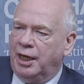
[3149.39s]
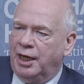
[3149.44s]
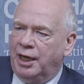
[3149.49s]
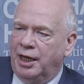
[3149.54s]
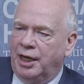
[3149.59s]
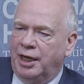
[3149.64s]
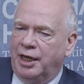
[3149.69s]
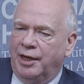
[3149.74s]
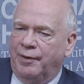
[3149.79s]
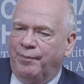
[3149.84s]

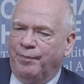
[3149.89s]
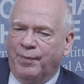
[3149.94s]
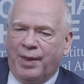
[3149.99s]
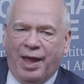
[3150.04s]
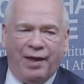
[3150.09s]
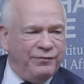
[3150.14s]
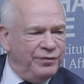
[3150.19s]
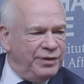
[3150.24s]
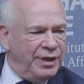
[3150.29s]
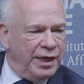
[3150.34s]
um,
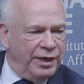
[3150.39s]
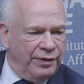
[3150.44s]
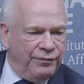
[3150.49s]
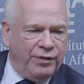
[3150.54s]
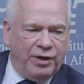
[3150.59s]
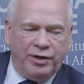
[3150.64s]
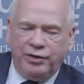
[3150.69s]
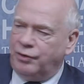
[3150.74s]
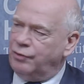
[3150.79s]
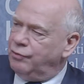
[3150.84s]
haven't had a
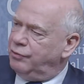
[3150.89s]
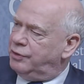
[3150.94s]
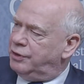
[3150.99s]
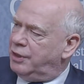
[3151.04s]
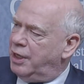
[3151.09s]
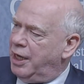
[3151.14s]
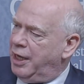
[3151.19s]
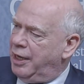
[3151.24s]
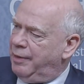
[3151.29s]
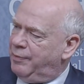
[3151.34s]
very good
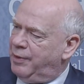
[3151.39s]
time.